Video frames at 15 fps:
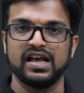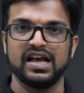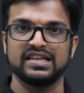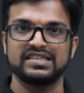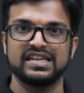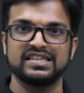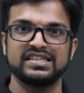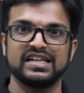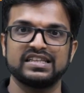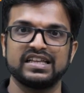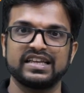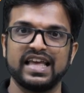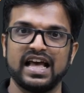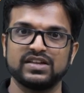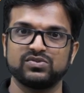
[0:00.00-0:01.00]
As a result, the
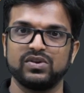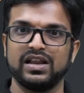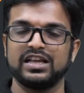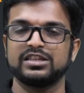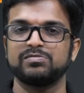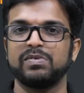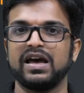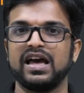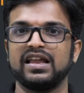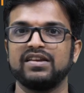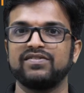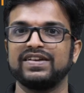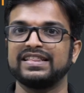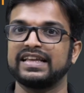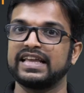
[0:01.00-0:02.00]
gas will
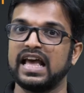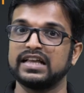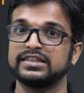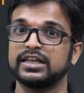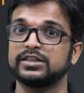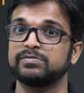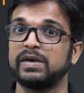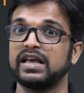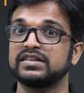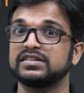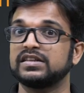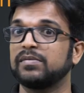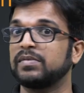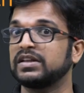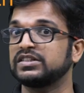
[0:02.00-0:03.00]
expand. When the gas expands,
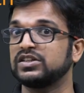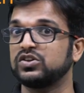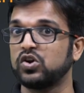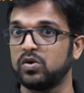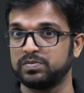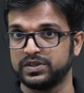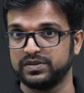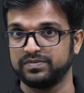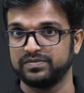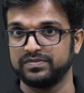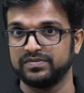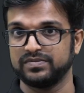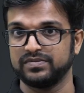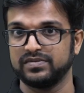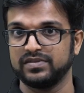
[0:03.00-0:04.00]
temperature drops
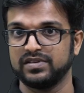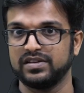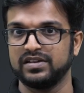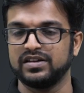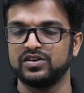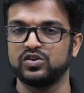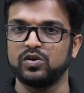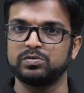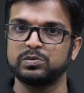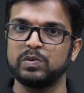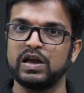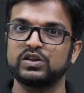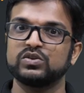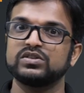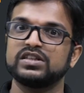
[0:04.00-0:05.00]

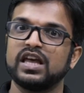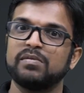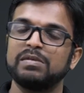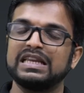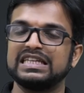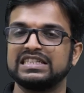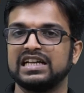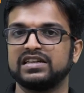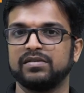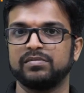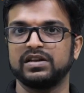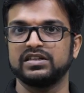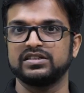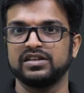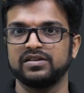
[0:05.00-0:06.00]
back to same initial
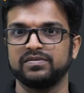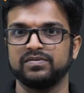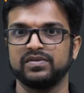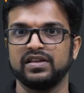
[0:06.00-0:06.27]
temperature.